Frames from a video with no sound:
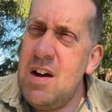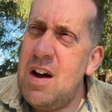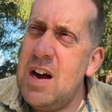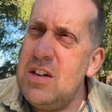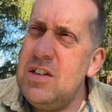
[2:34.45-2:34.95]

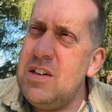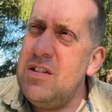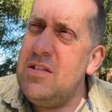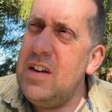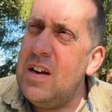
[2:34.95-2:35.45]
I actually
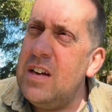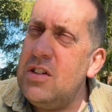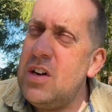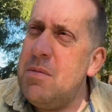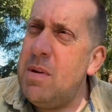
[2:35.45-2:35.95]
can see that it's
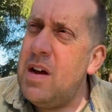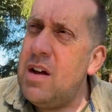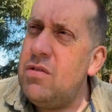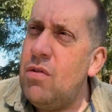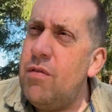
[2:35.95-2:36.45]
shaping
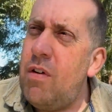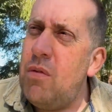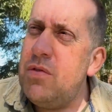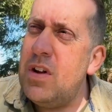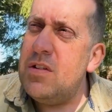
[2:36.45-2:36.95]
our sort of
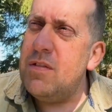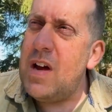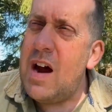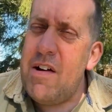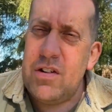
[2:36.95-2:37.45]
whole sense of
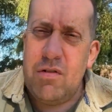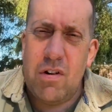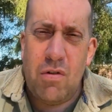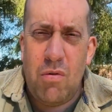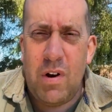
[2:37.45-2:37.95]
character
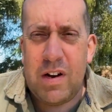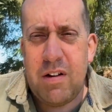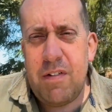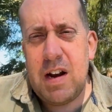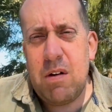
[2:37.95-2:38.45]
and calling,
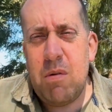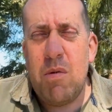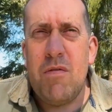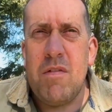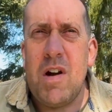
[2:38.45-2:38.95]
the fact that we're
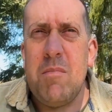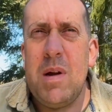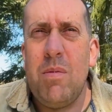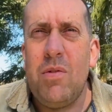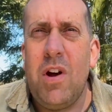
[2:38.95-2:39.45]
moving around
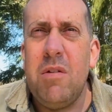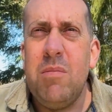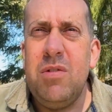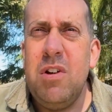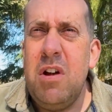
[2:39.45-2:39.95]
people's
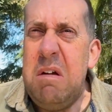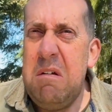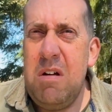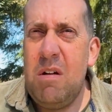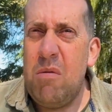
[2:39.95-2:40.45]
homes.
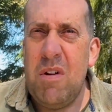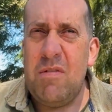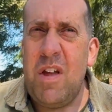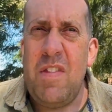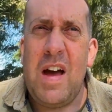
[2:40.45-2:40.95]
I wouldn't
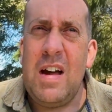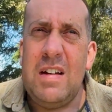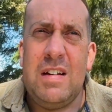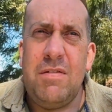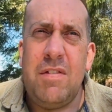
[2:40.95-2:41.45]
have done that
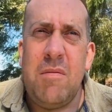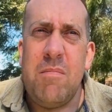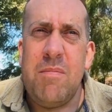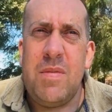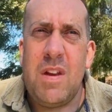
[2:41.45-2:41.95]
if
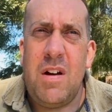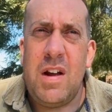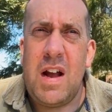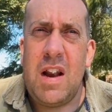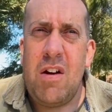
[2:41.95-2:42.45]

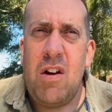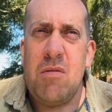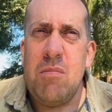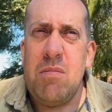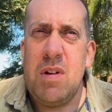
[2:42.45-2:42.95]
I'd had a
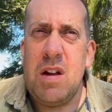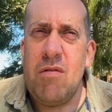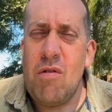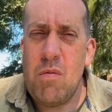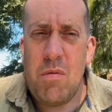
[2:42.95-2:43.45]
home in
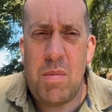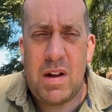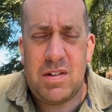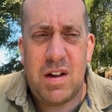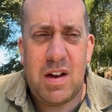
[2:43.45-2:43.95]
Royal Wootton
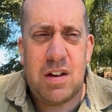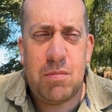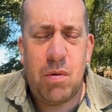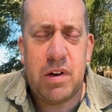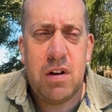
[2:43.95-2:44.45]
Bassett at this
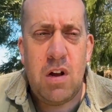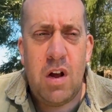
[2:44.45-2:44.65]
point.